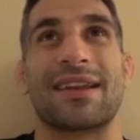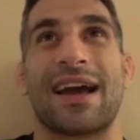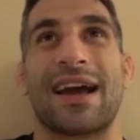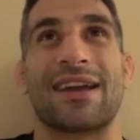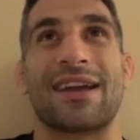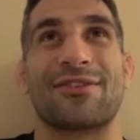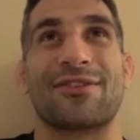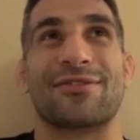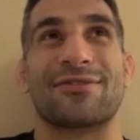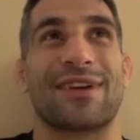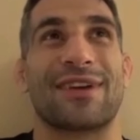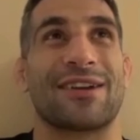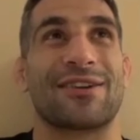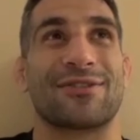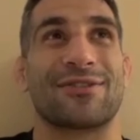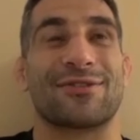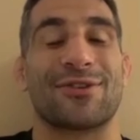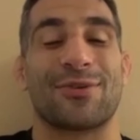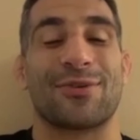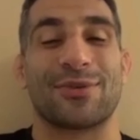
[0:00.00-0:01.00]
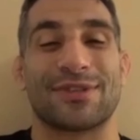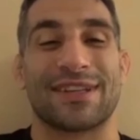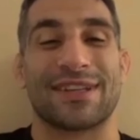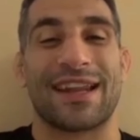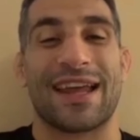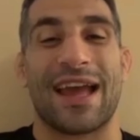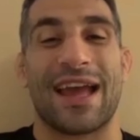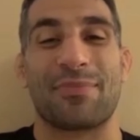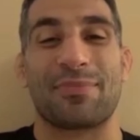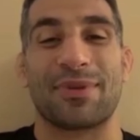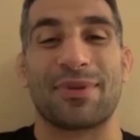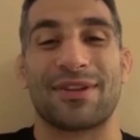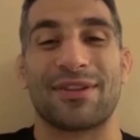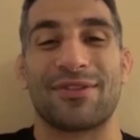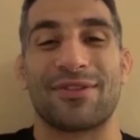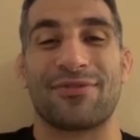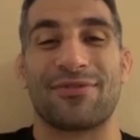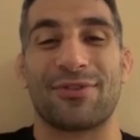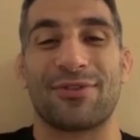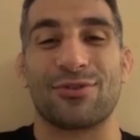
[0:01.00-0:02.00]
I don't know what's gonna happen in
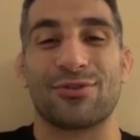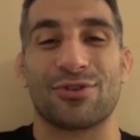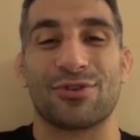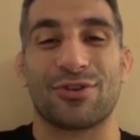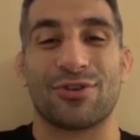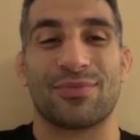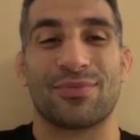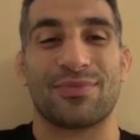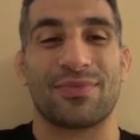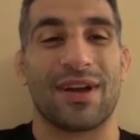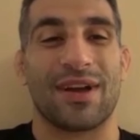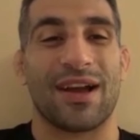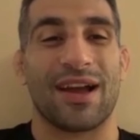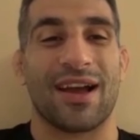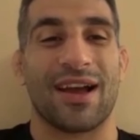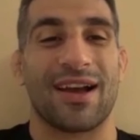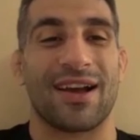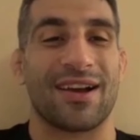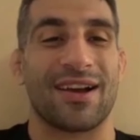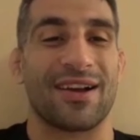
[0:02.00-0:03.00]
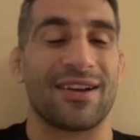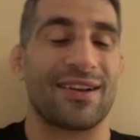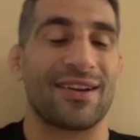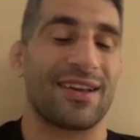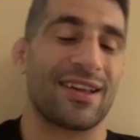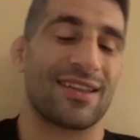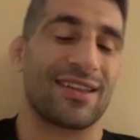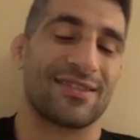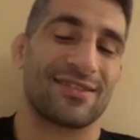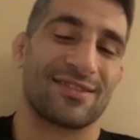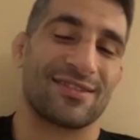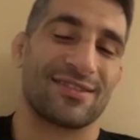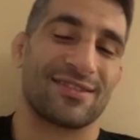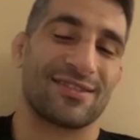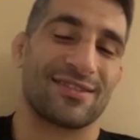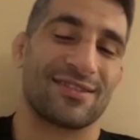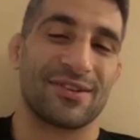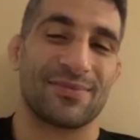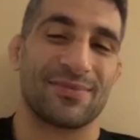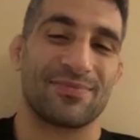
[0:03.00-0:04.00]
the future.
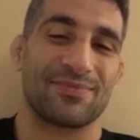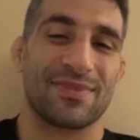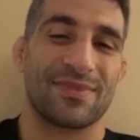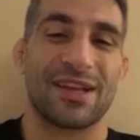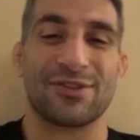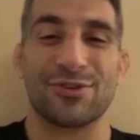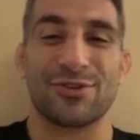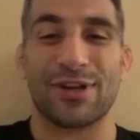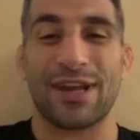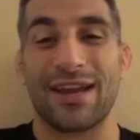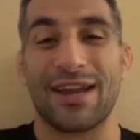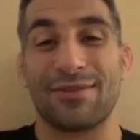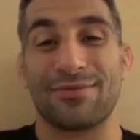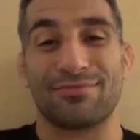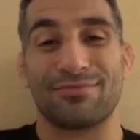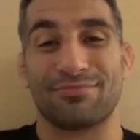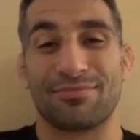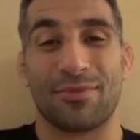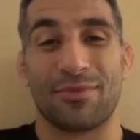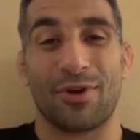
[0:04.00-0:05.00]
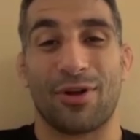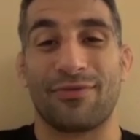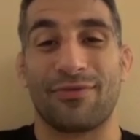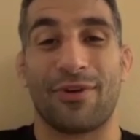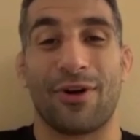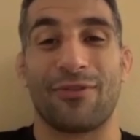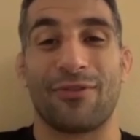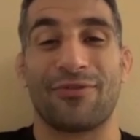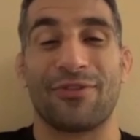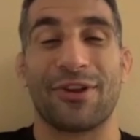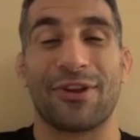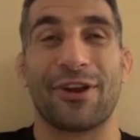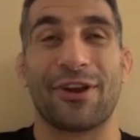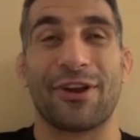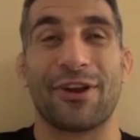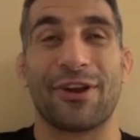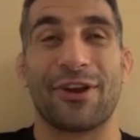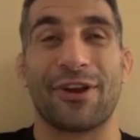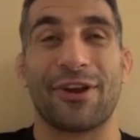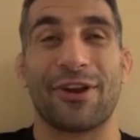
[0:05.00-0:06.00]
That's okay. I'll
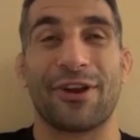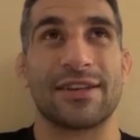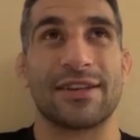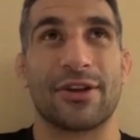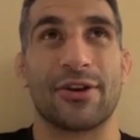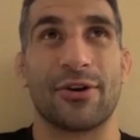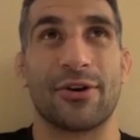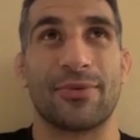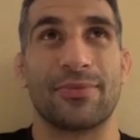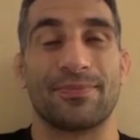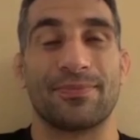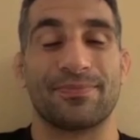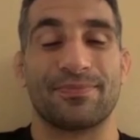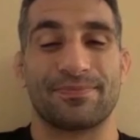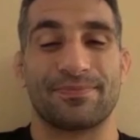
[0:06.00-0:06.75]
figure it out as I go.